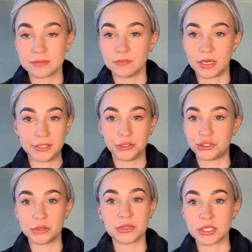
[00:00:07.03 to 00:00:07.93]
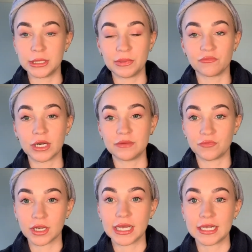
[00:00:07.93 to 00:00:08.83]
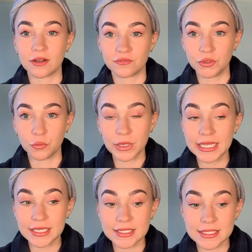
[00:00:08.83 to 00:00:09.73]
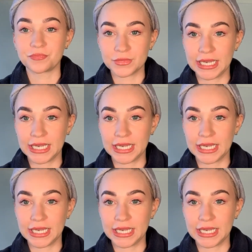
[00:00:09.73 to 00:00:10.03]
my YouTube has only been running for like a few weeks.